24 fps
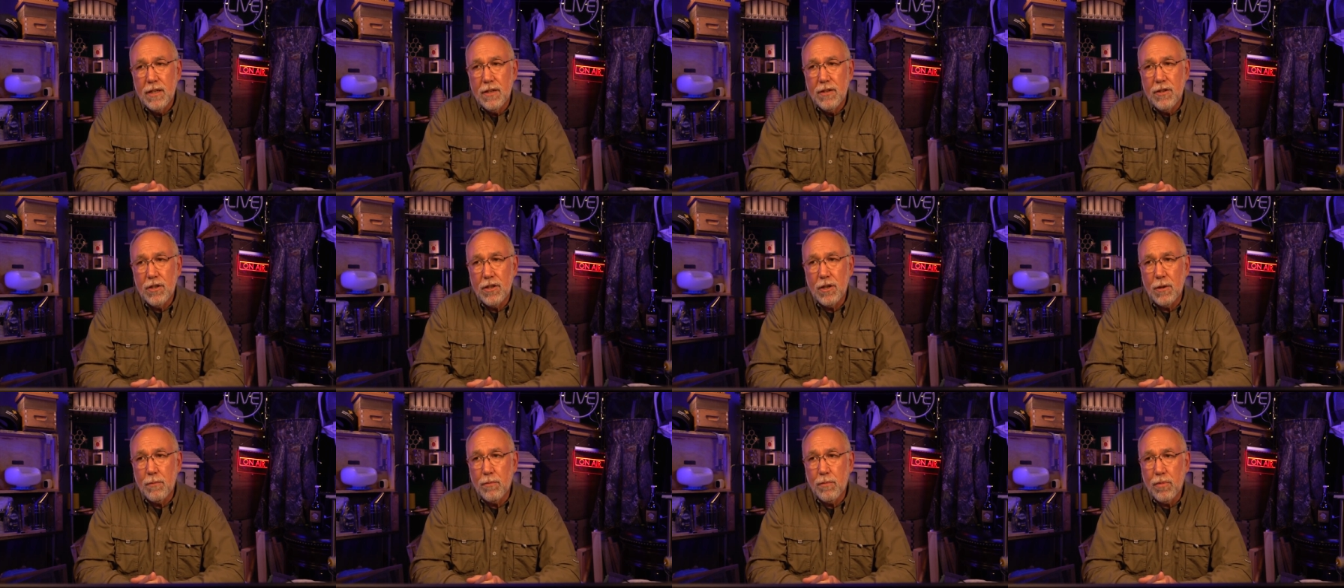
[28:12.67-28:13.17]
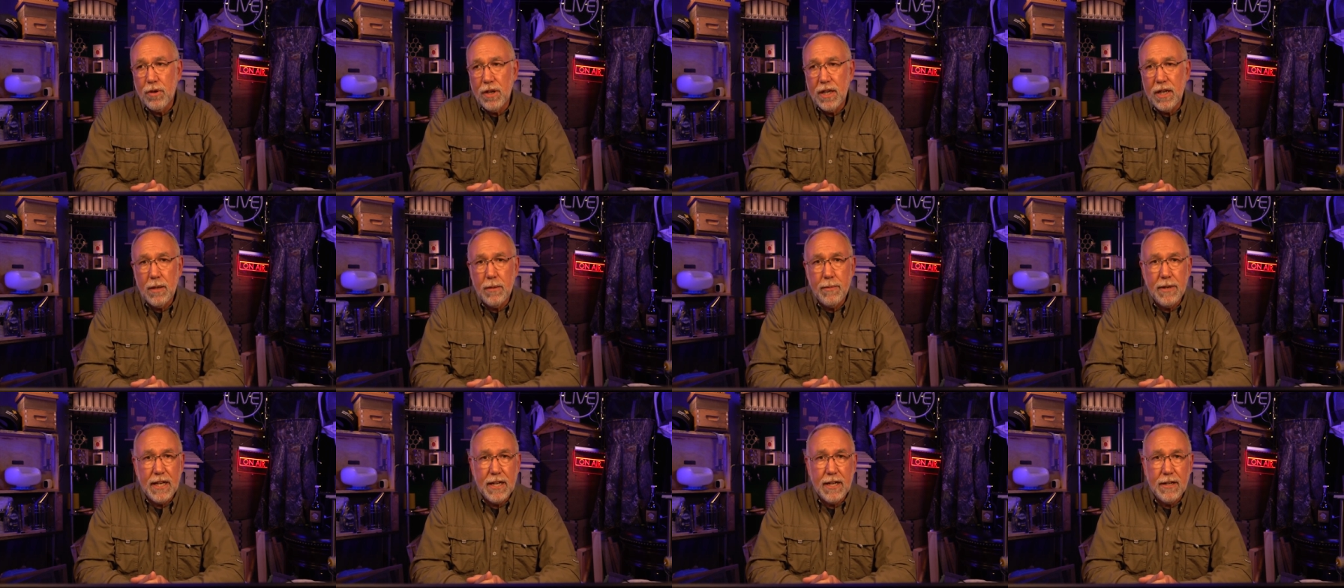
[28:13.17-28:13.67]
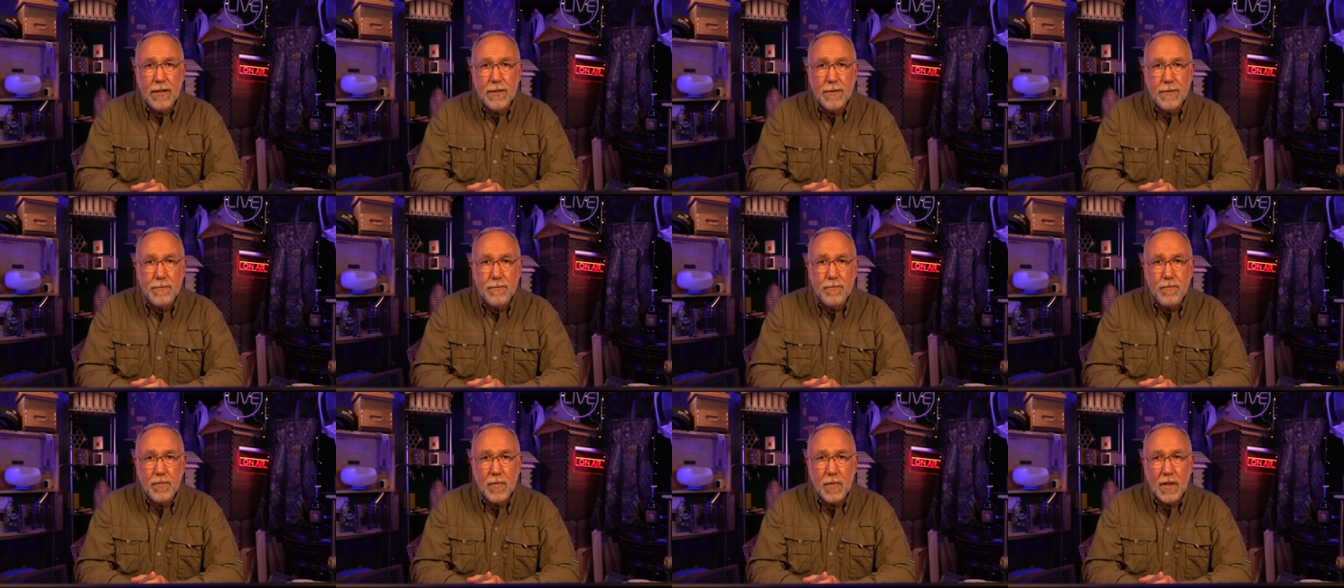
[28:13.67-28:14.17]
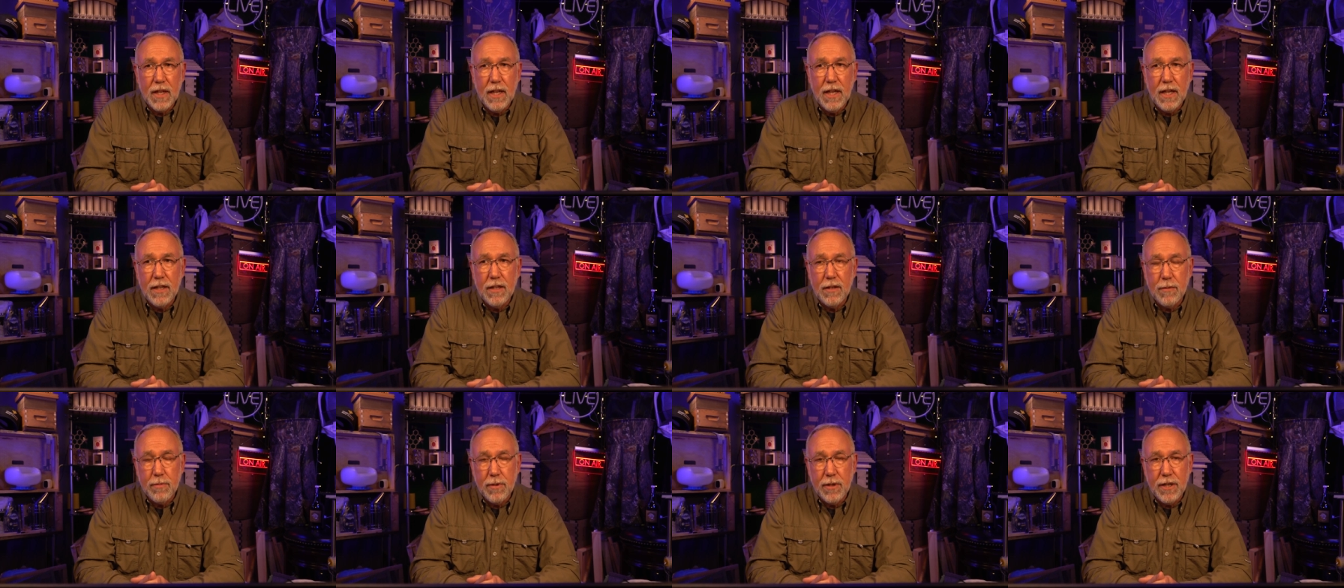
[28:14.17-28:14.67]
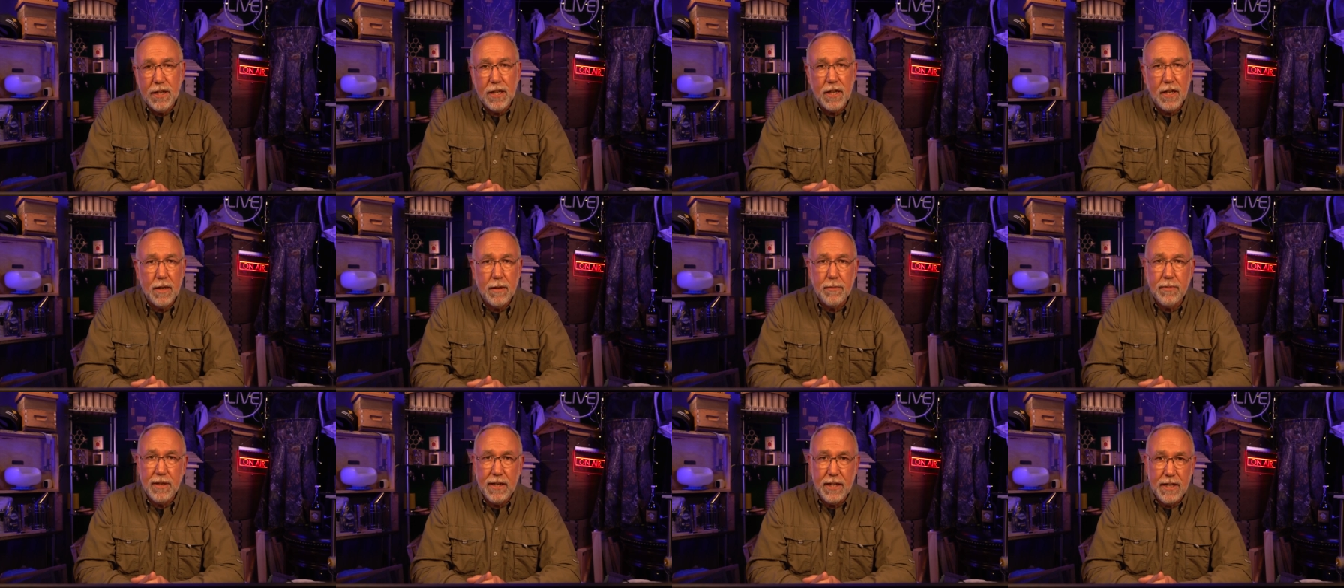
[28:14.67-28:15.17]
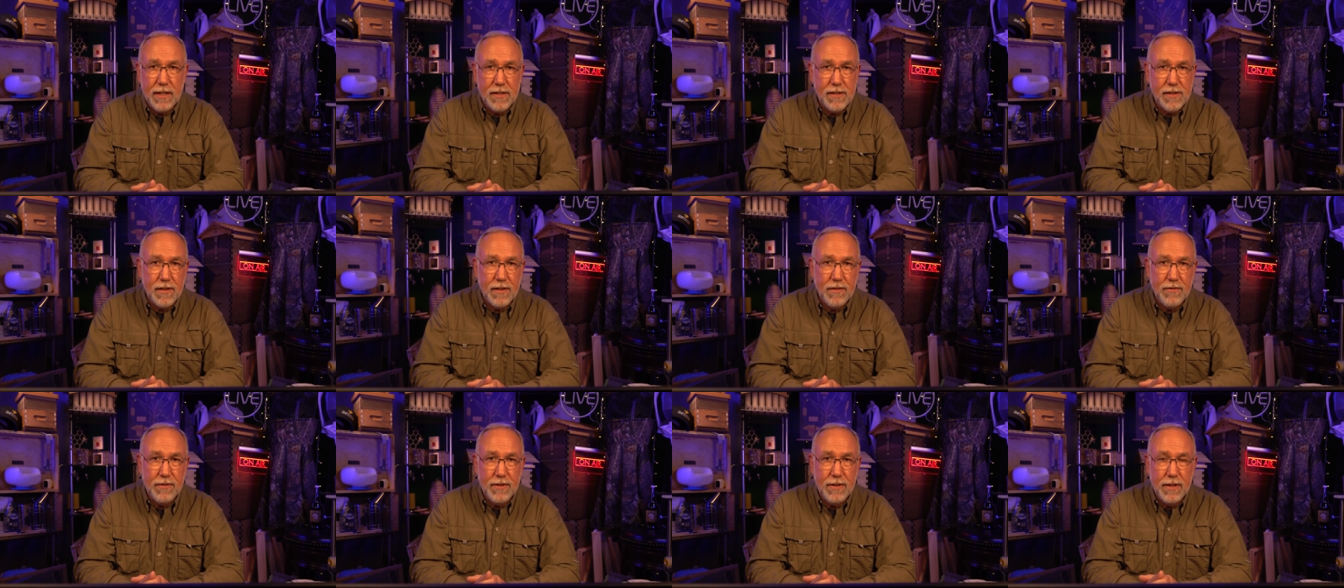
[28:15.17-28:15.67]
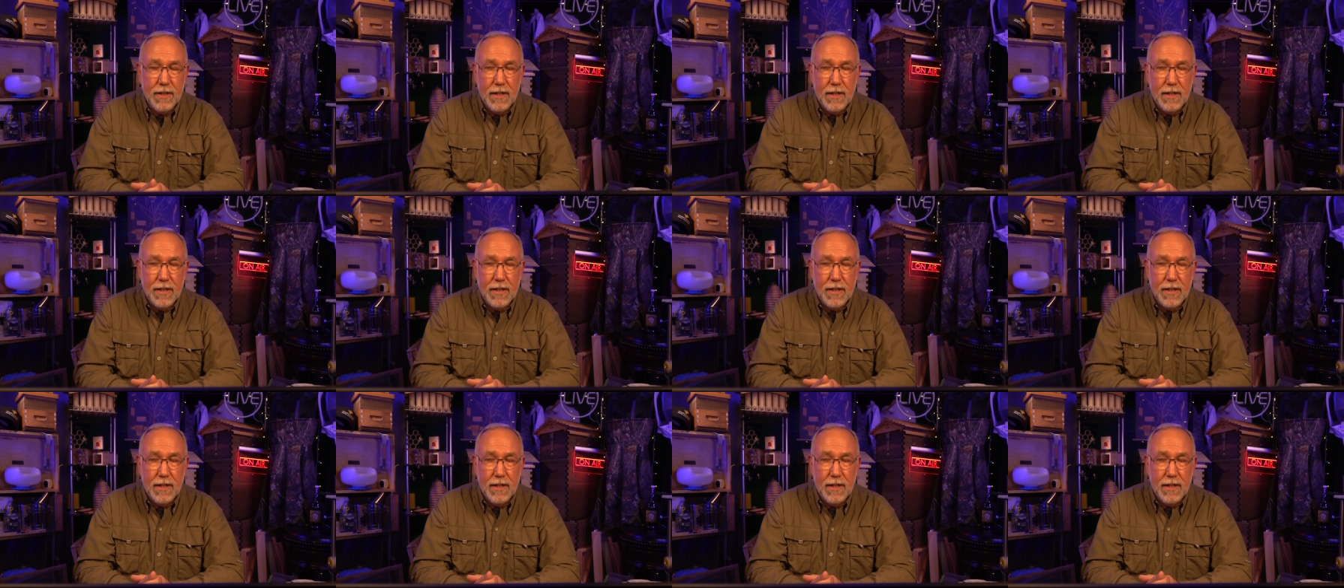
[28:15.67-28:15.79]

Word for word: You can print them out and they're pretty comprehensive.